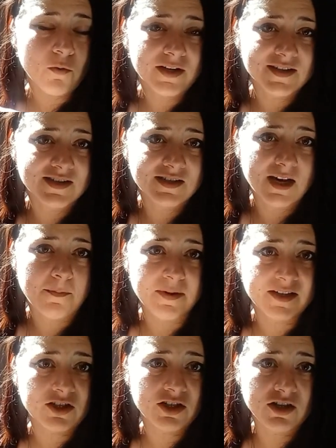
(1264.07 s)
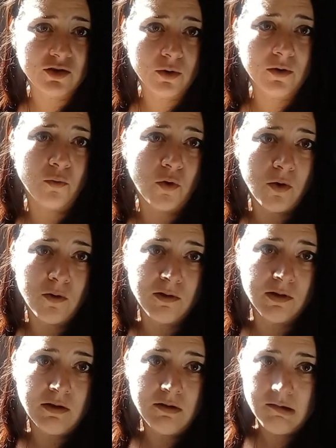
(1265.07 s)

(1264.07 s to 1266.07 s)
want to step into your role.